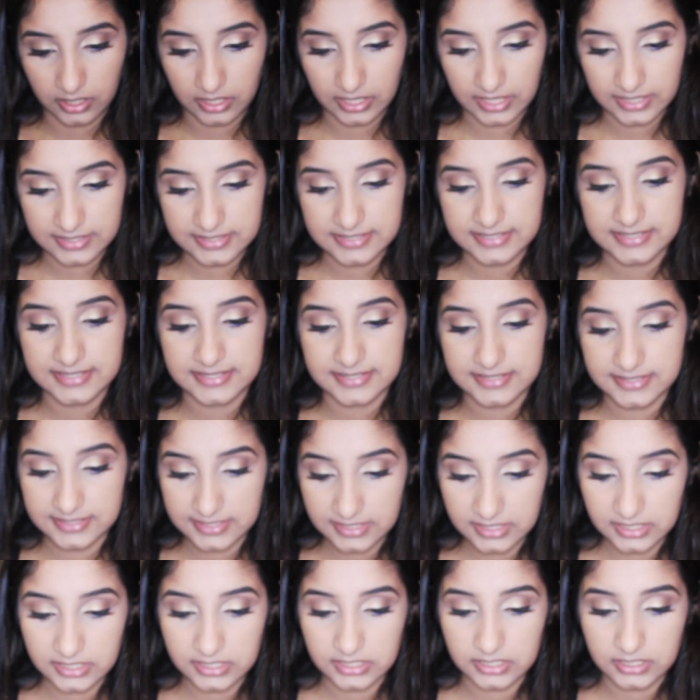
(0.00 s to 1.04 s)
Let's
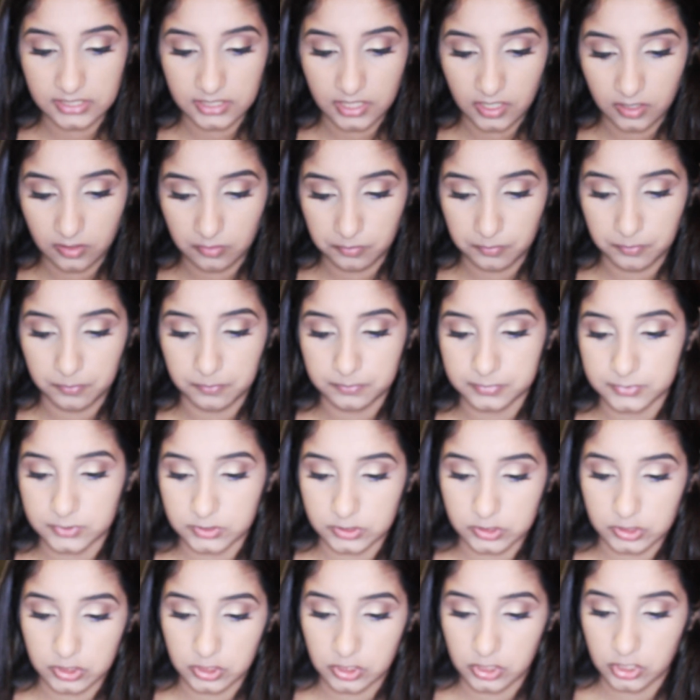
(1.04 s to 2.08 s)
see how
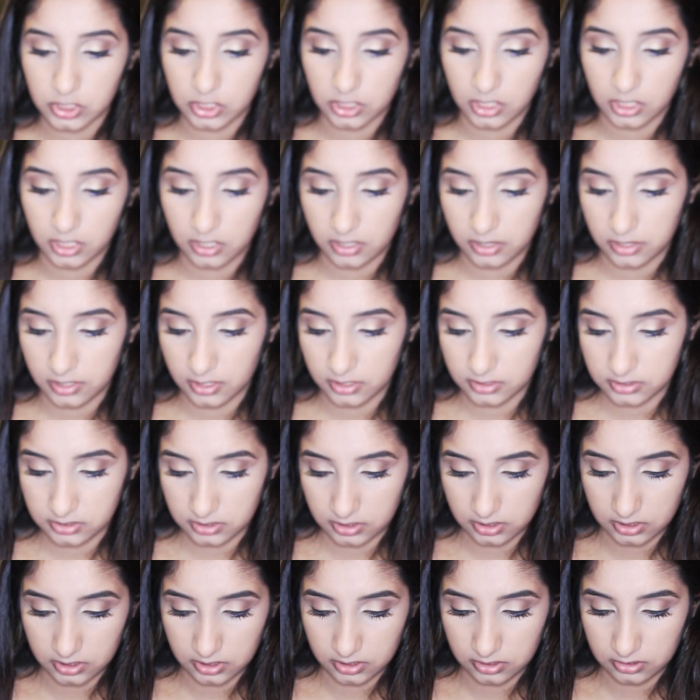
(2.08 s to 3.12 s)
good this
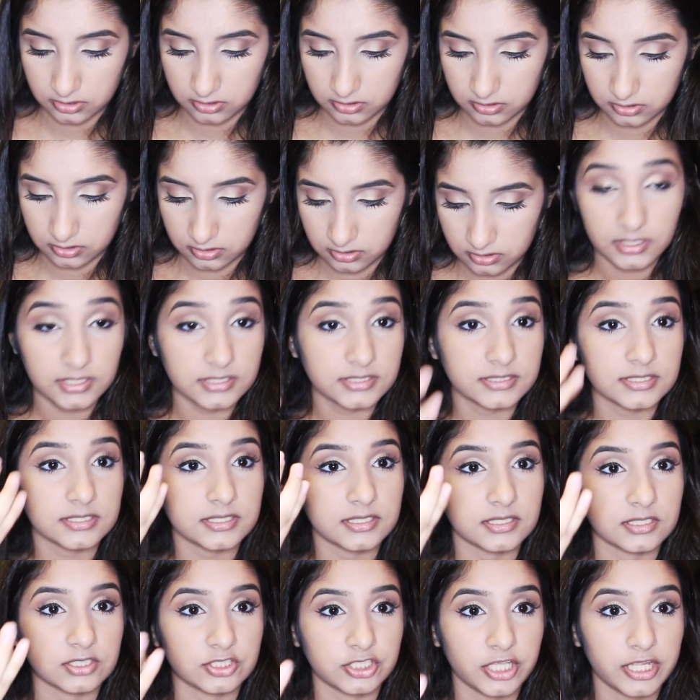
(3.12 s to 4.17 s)
is. This is
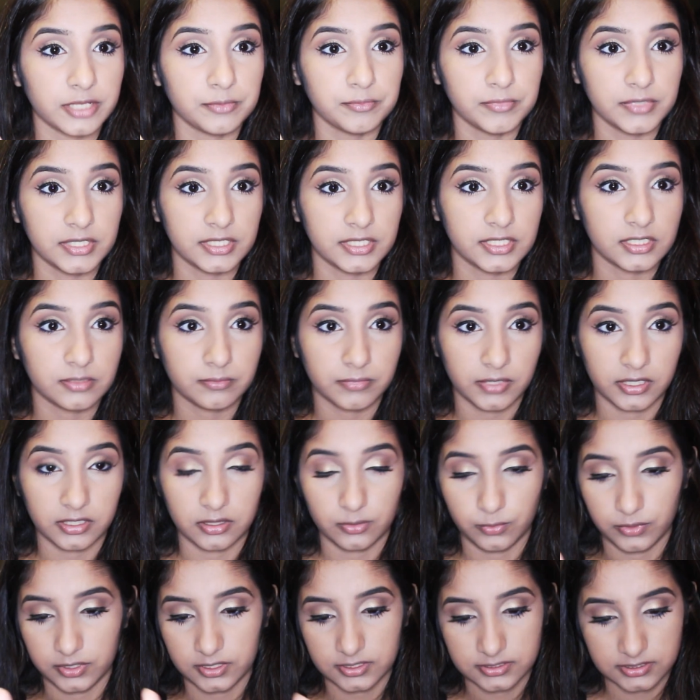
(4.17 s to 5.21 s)
in the shade medium, by the
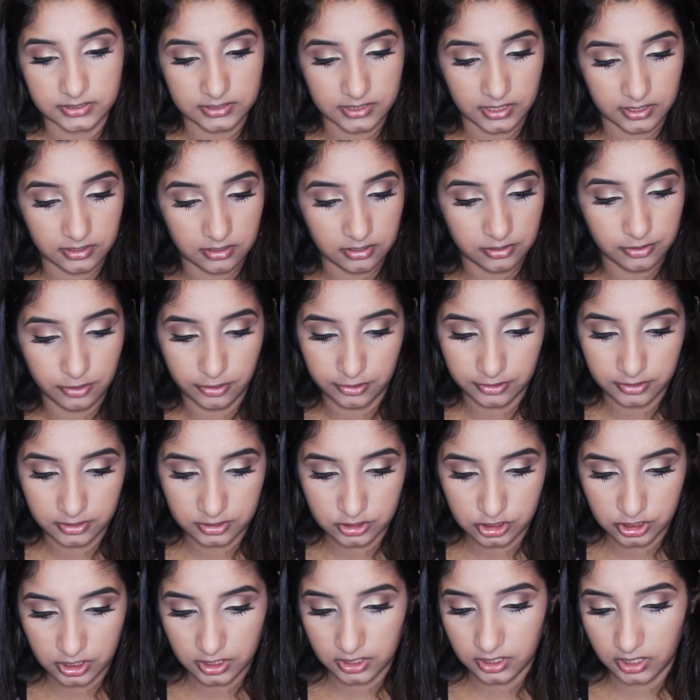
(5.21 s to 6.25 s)
way. This is like the darker
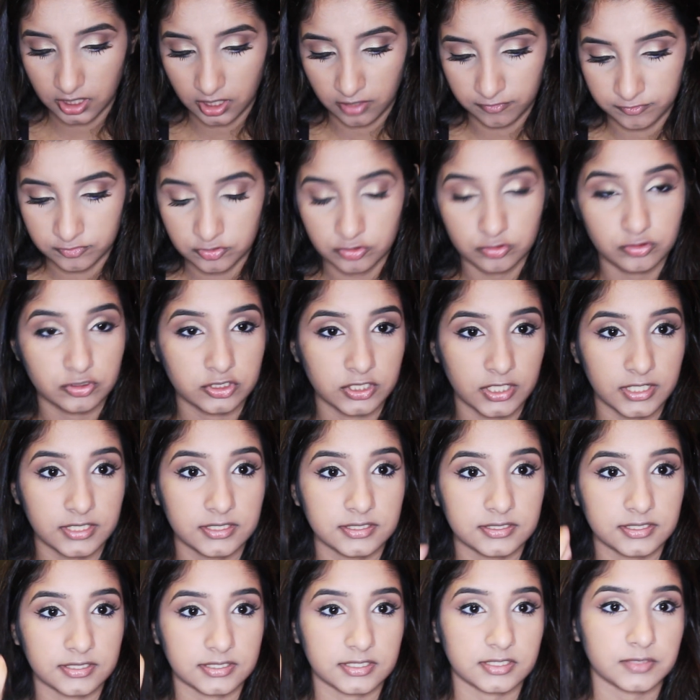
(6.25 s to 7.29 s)
shade. They have two shades.
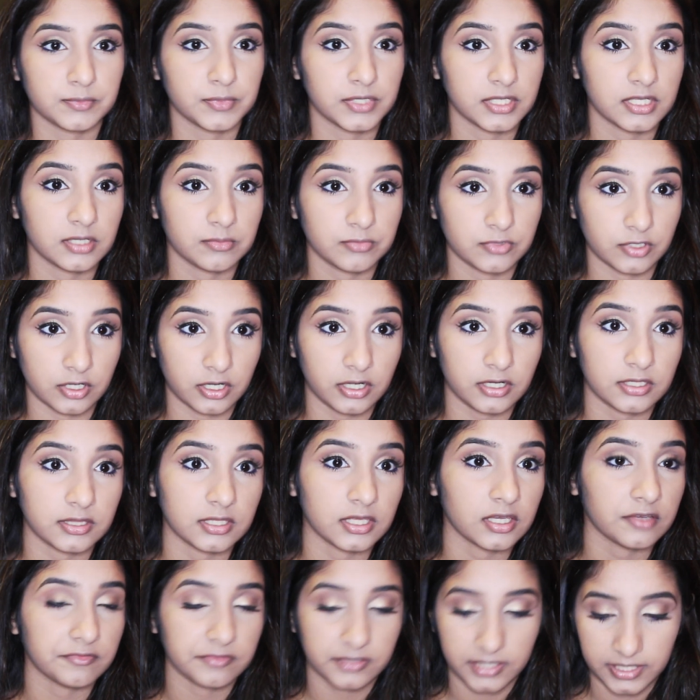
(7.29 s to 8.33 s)
This is medium dark. They
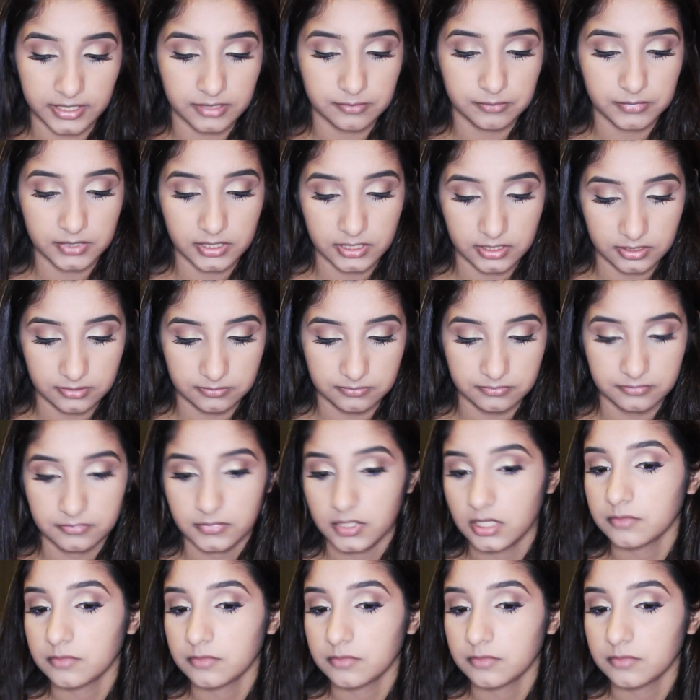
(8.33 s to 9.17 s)
have light medium.